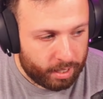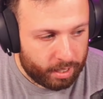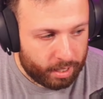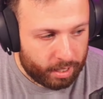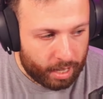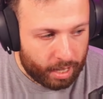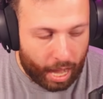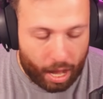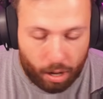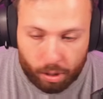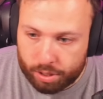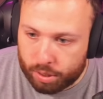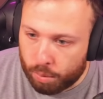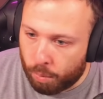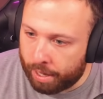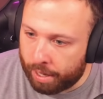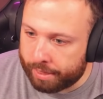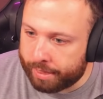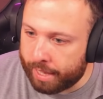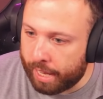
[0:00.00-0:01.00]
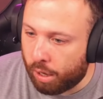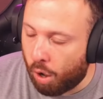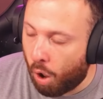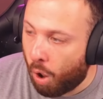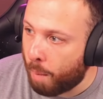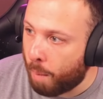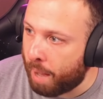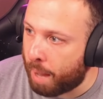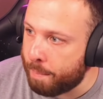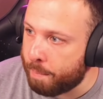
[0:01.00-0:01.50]
I also want to thank
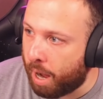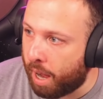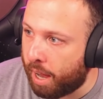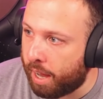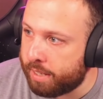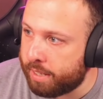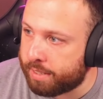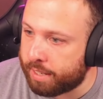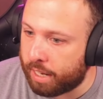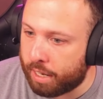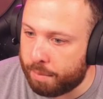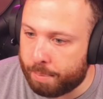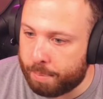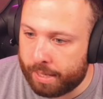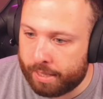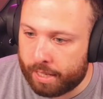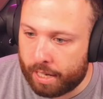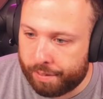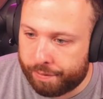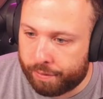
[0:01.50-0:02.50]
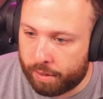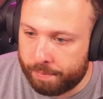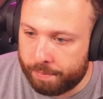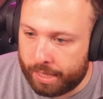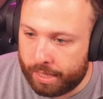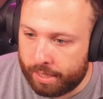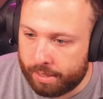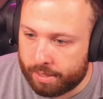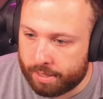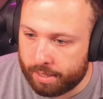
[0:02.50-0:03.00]
all my mods that have been there for
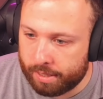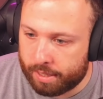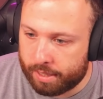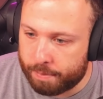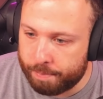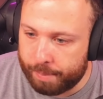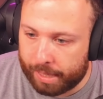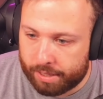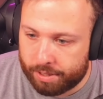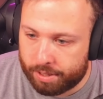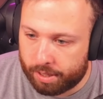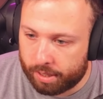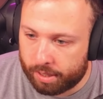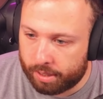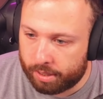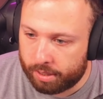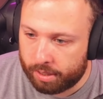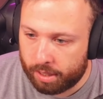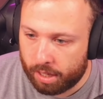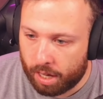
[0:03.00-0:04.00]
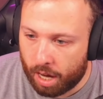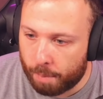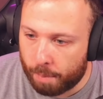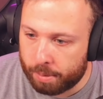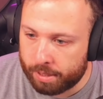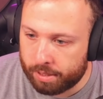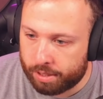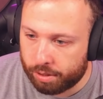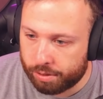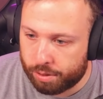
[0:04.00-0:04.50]
me since Mixer up
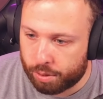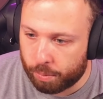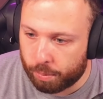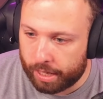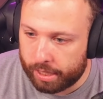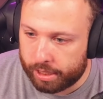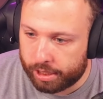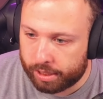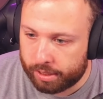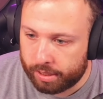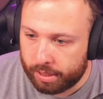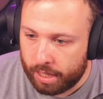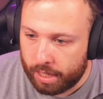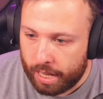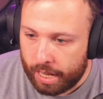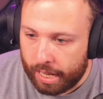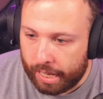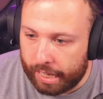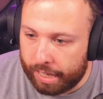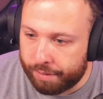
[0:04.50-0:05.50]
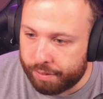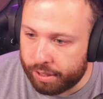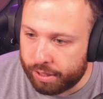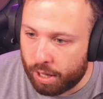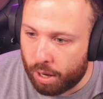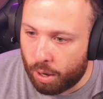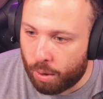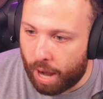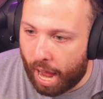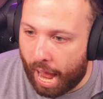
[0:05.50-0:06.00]
until Twitch. Even
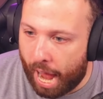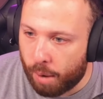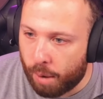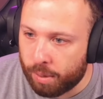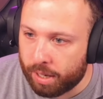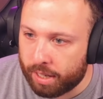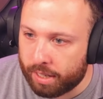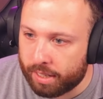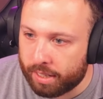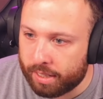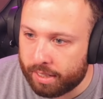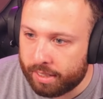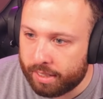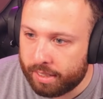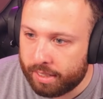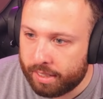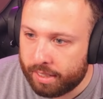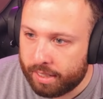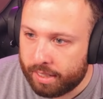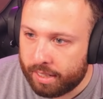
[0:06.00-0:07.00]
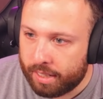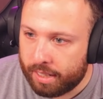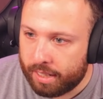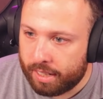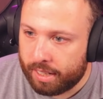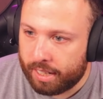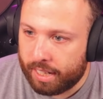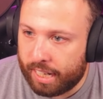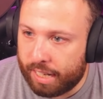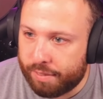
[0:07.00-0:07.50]
though our
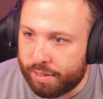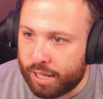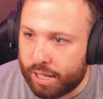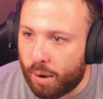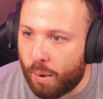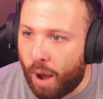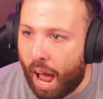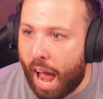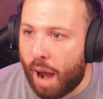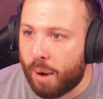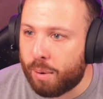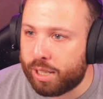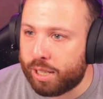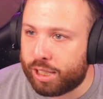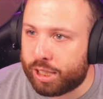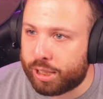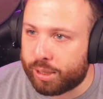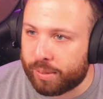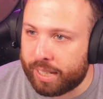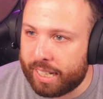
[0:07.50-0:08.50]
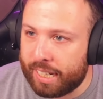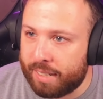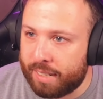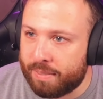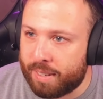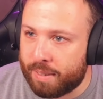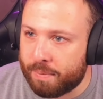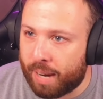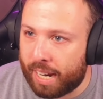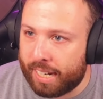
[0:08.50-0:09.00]
even though our stream
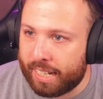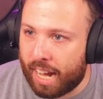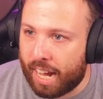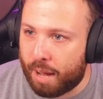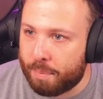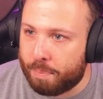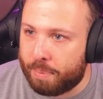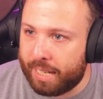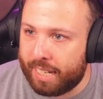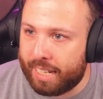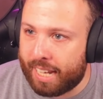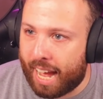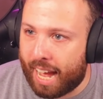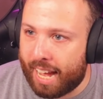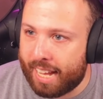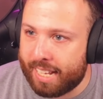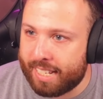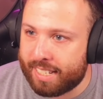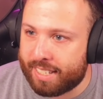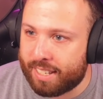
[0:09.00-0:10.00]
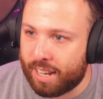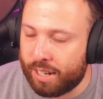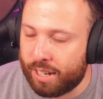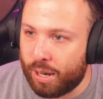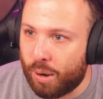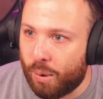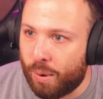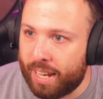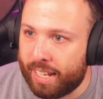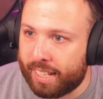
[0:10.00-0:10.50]
might not be as
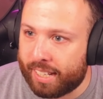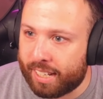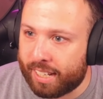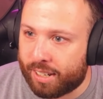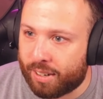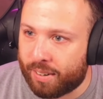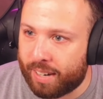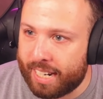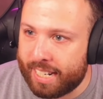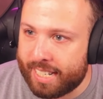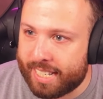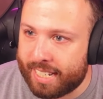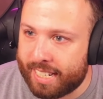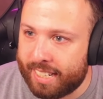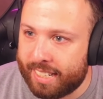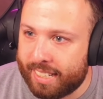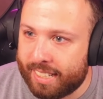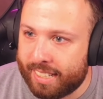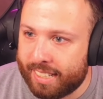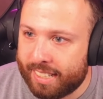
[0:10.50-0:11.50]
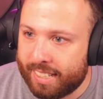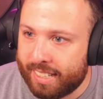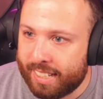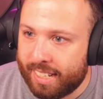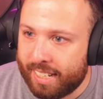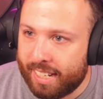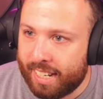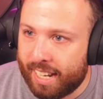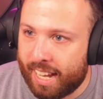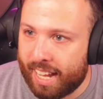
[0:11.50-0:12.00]
annoying and crazy
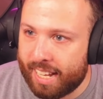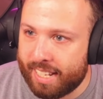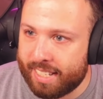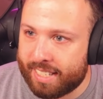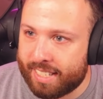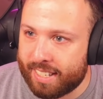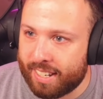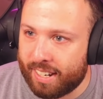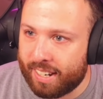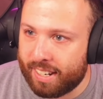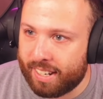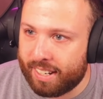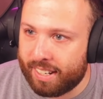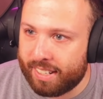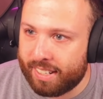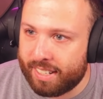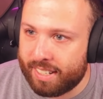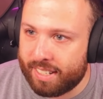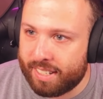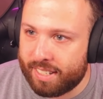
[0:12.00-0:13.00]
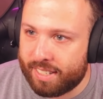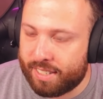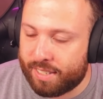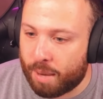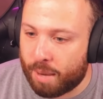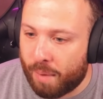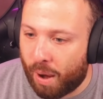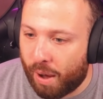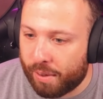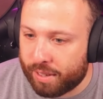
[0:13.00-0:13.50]
as uh,
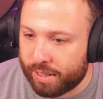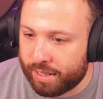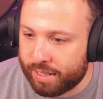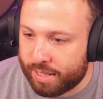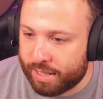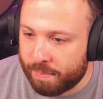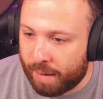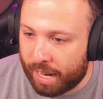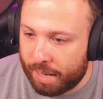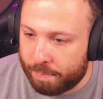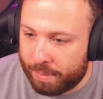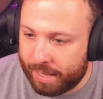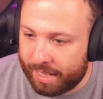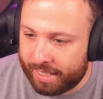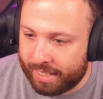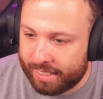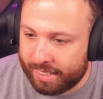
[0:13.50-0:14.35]
some others might be,